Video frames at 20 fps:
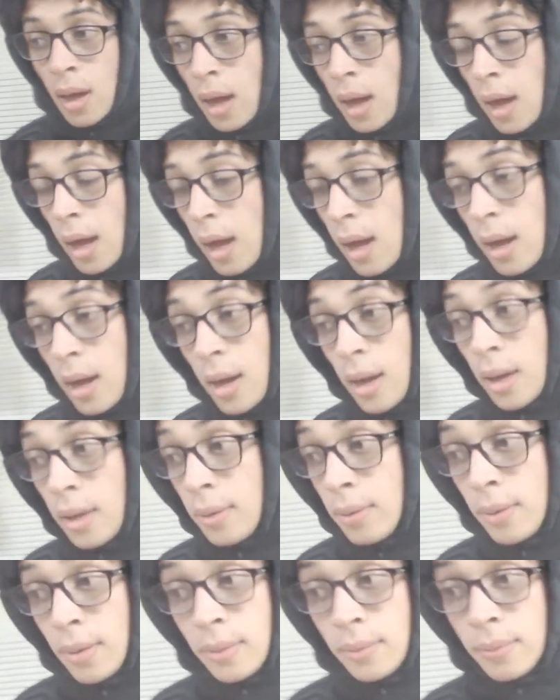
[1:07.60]

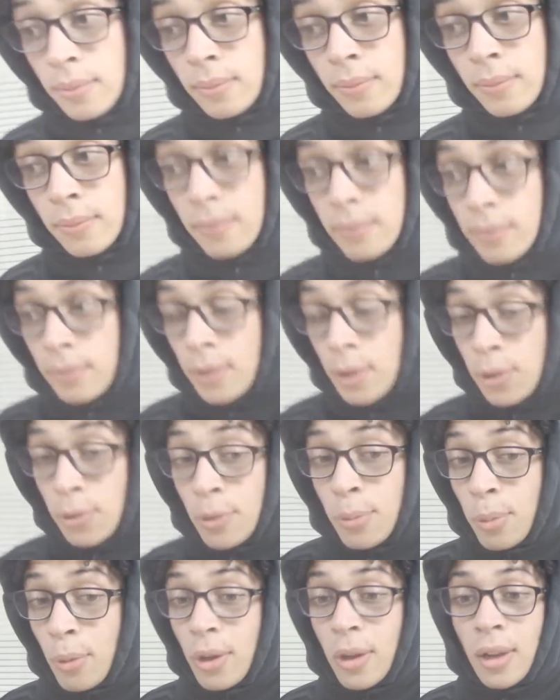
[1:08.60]
The
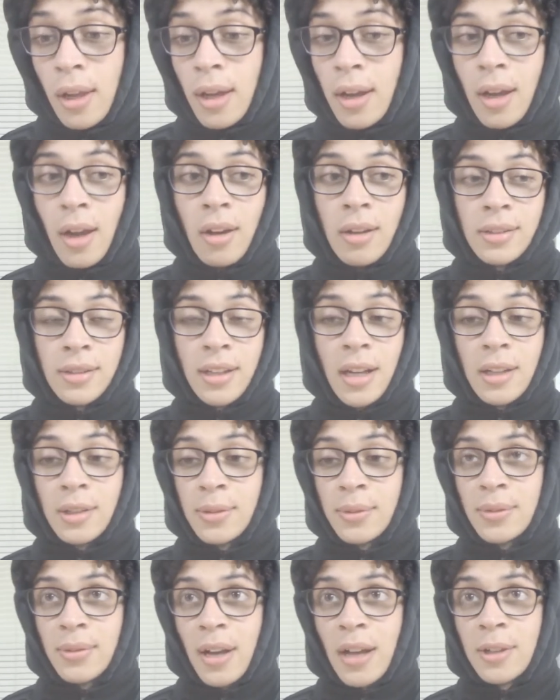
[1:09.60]
three-point line, honestly. I
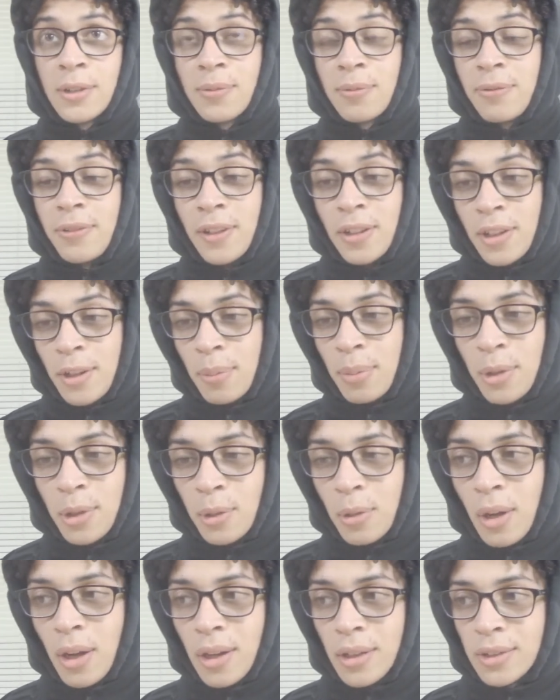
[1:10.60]
was feeling it pretty
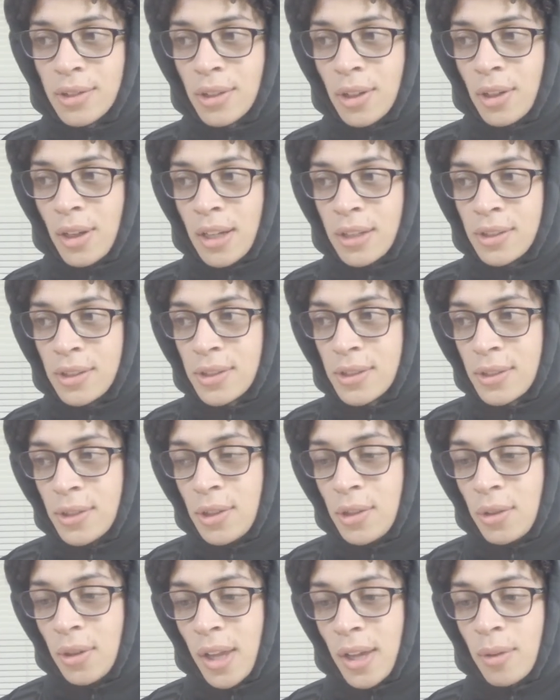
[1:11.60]
well. So I just
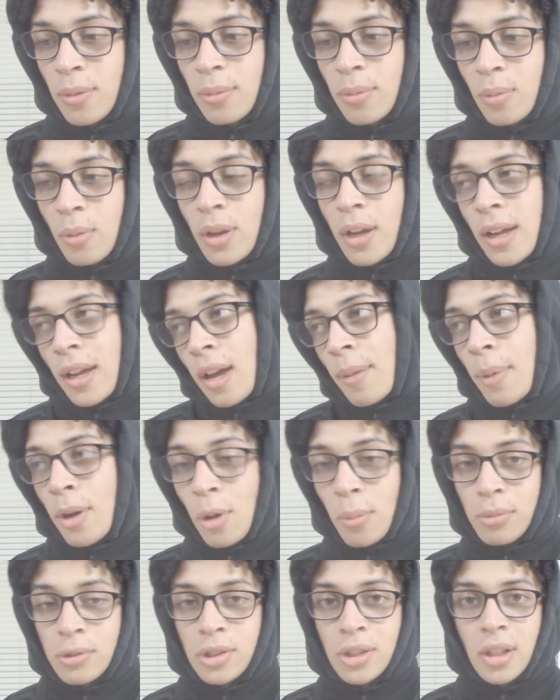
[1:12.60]
knew, like, when I got my
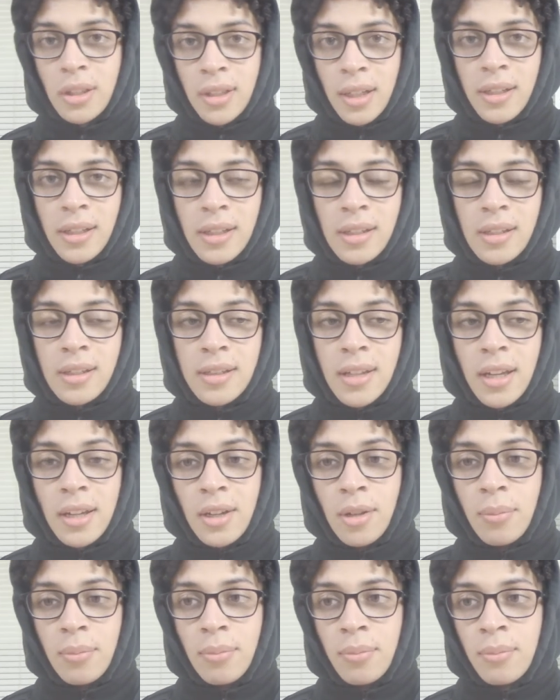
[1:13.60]
open shots, I needed to take
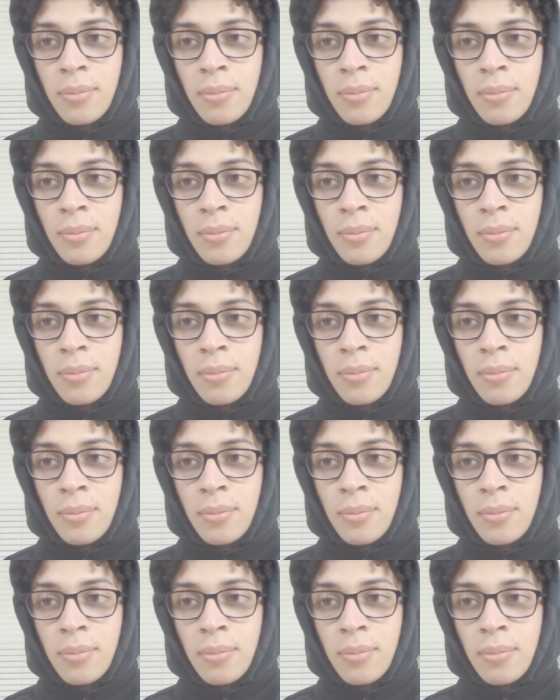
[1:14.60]
them.